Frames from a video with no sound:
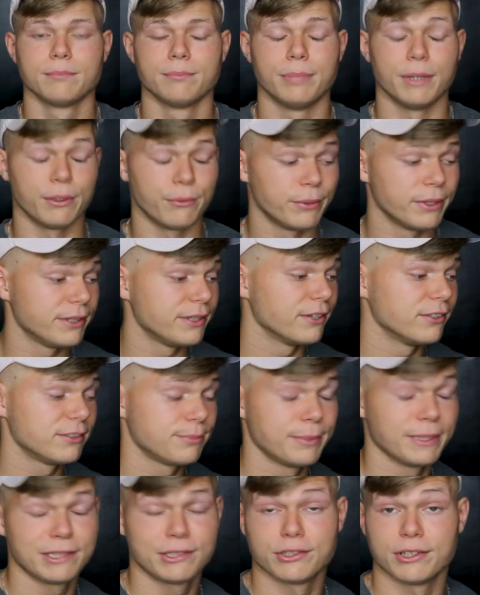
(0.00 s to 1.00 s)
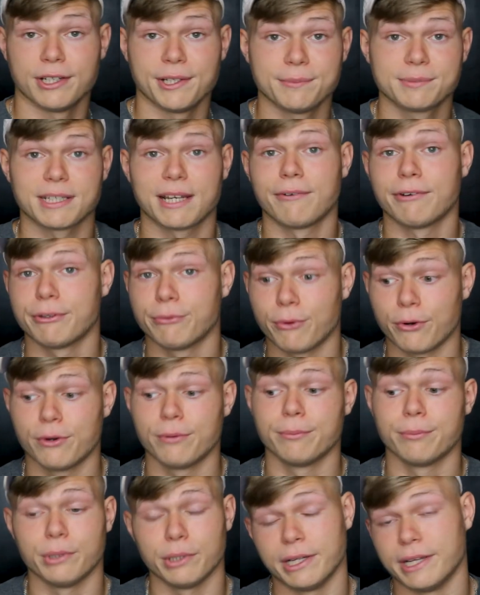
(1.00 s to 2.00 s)
But with those big dreams, I would
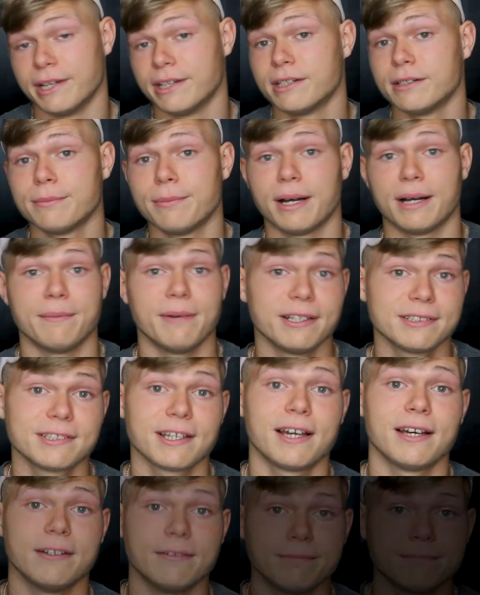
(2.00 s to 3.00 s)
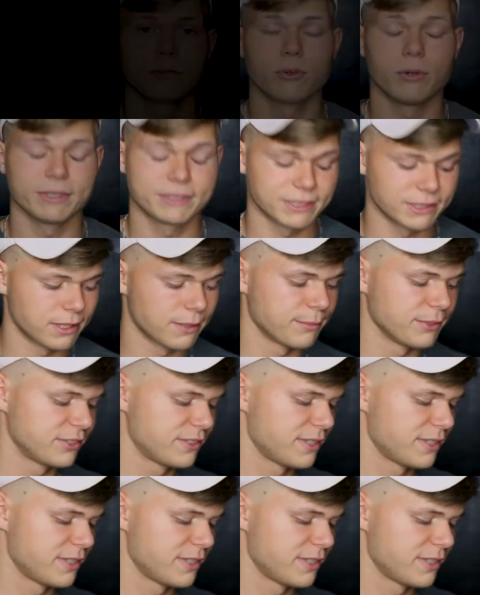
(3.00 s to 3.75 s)
want Brianna by my side. Question number